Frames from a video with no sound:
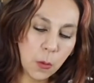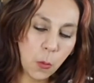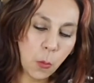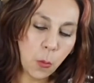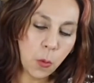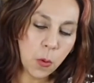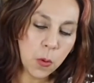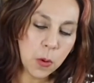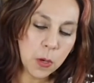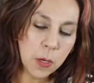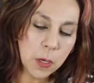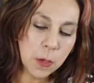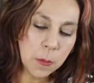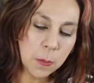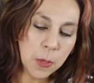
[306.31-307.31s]

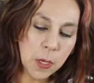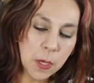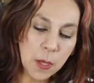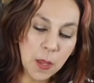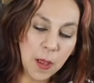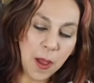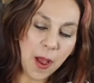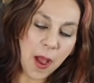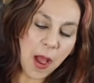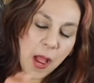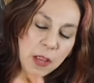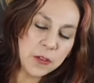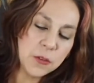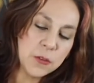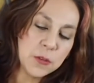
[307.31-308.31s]
warm.
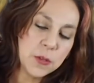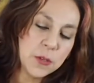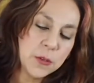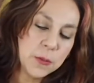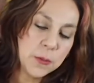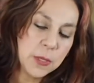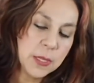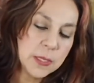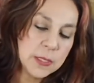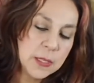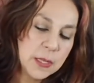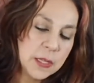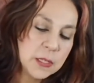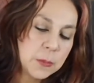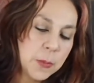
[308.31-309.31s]
I usually do this.
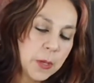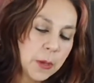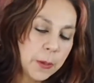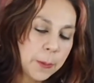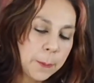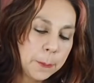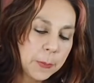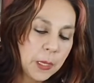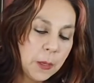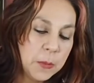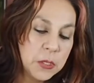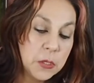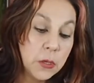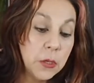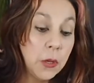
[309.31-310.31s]
Let me
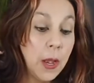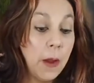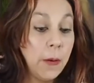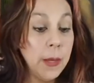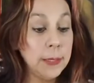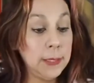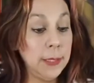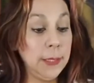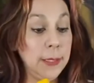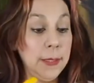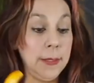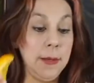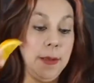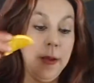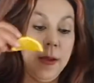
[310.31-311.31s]
show you how I take it.
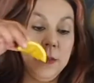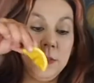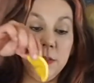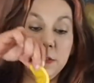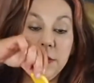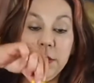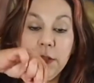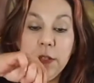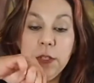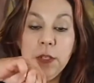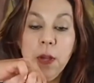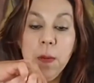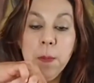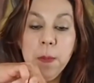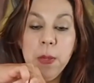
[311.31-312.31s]
I just
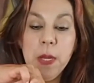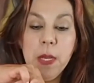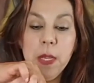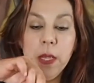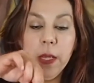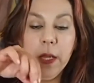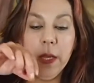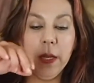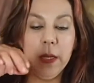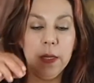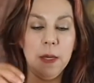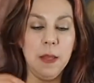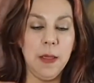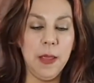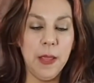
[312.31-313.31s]
dump it
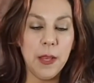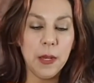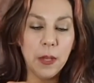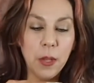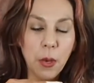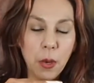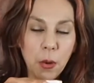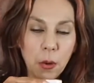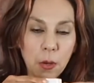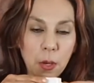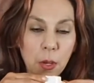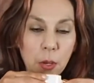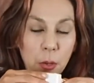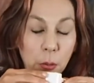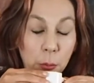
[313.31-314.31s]
in and go.
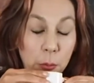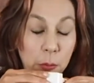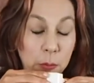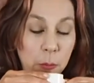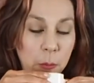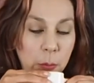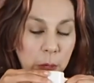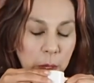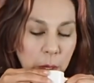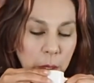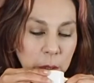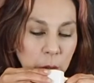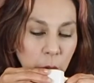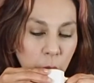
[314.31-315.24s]
Woo, very hot.